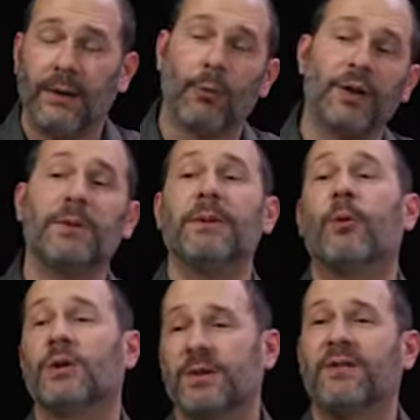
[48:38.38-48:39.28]
really to be
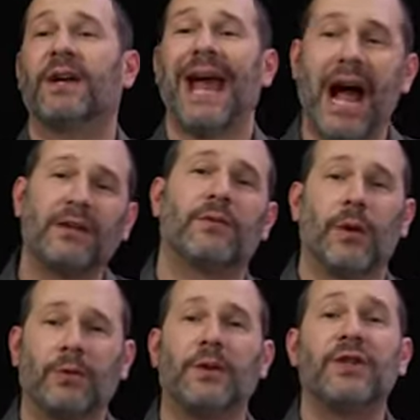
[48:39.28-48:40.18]
more specific, Active
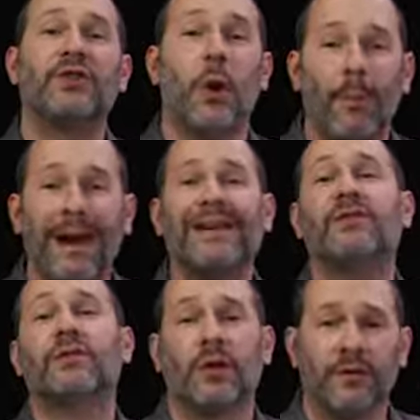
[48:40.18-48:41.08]
Directory domain
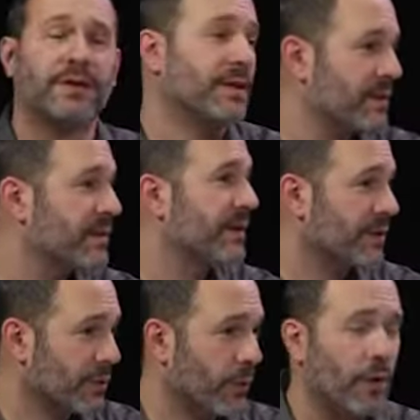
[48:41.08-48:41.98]
services is
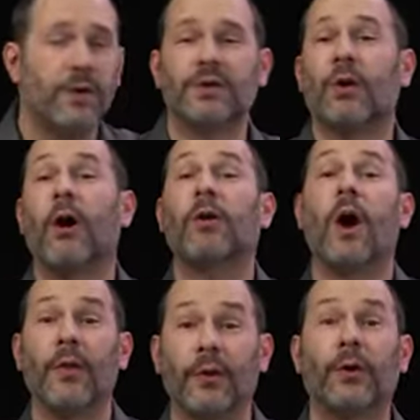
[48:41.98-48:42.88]
a role, because there are
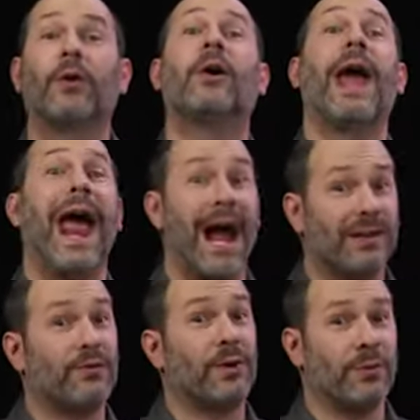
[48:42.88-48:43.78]
other
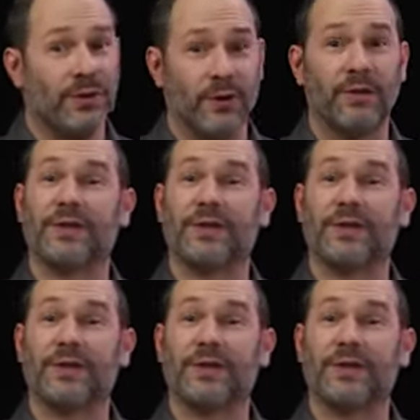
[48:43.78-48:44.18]
Active Directory services,